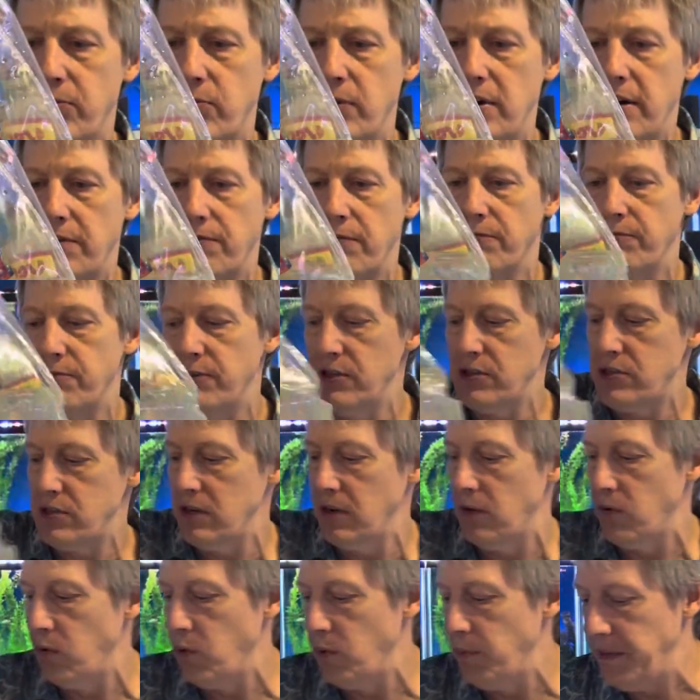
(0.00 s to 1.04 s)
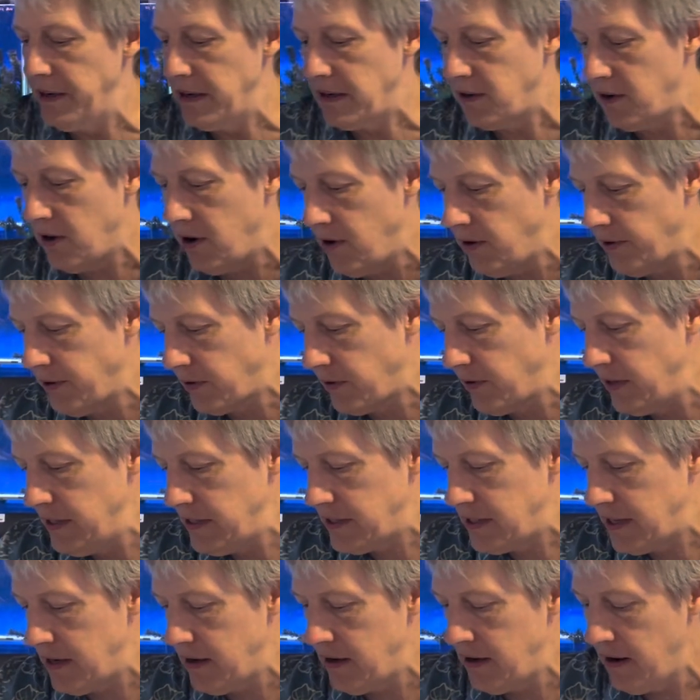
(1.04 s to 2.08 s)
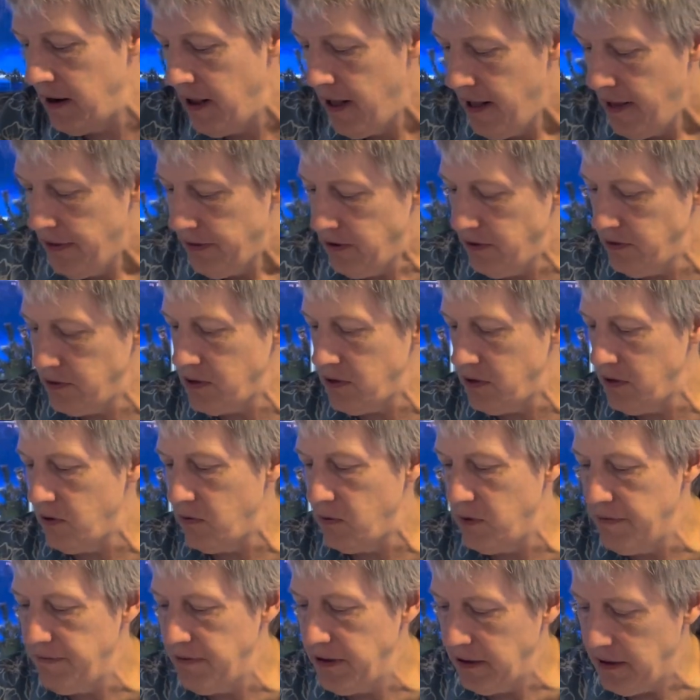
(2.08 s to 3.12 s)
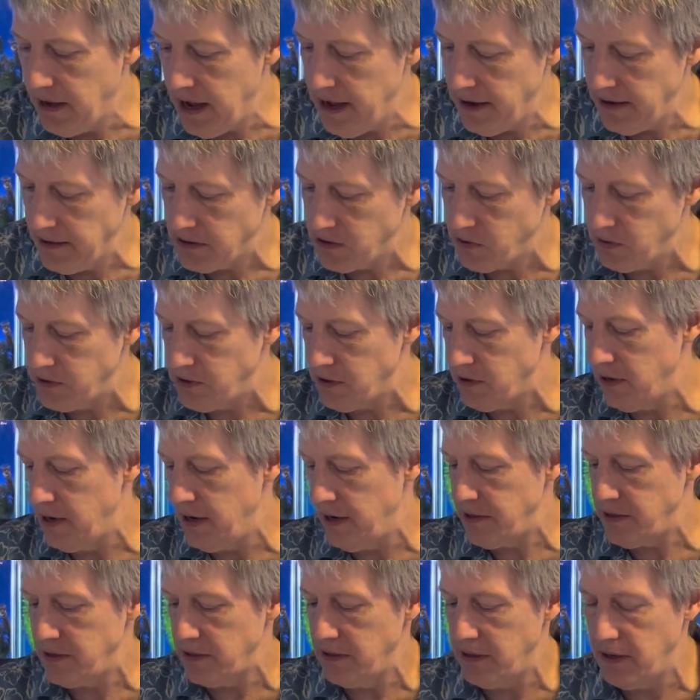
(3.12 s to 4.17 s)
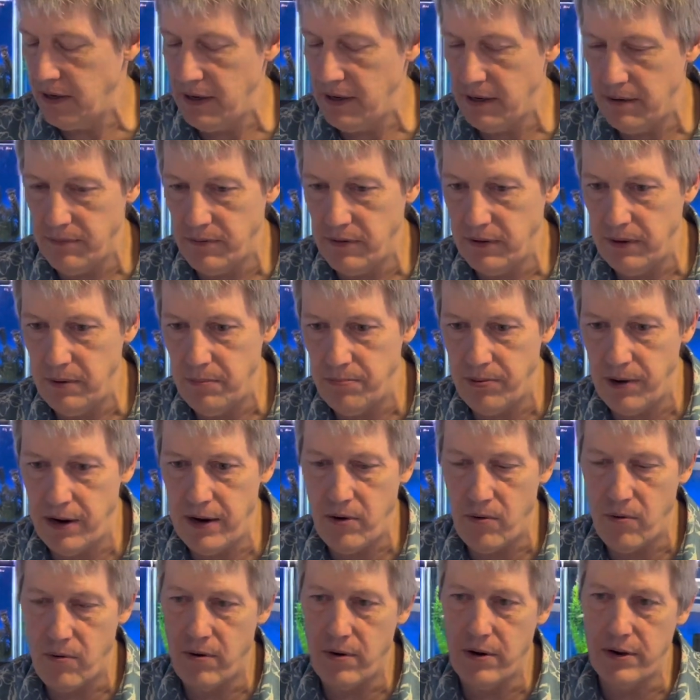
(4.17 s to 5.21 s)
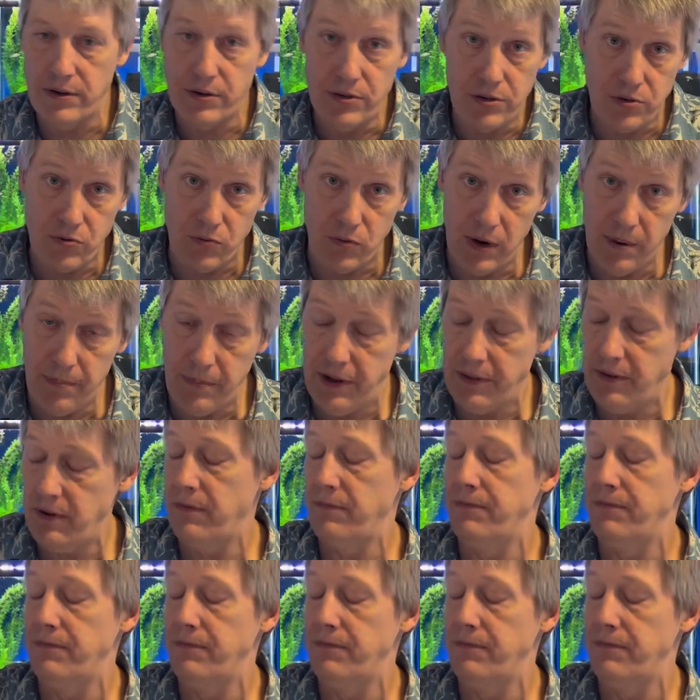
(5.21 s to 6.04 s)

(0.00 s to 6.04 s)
3 different fish that will be called a green terror. Those are the rivulatus, which are actually got a really bright orange rim on their